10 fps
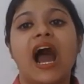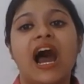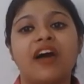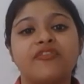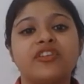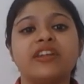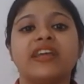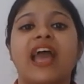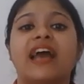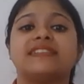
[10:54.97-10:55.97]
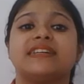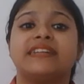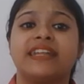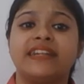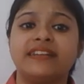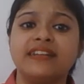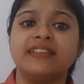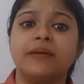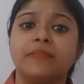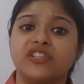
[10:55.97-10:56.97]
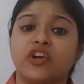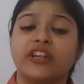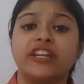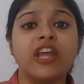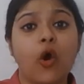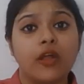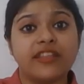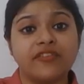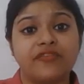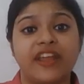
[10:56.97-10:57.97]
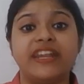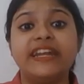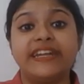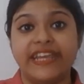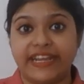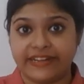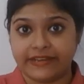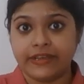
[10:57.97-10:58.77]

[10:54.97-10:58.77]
after he has attained the majority on that very date